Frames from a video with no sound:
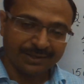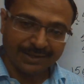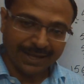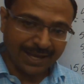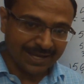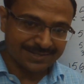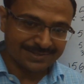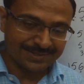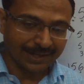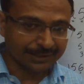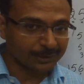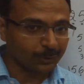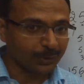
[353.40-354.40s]
as
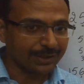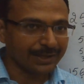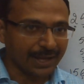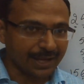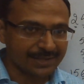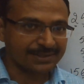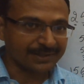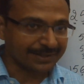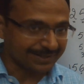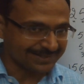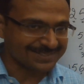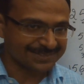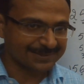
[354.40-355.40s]
accurate as it
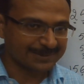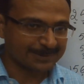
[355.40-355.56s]
gets.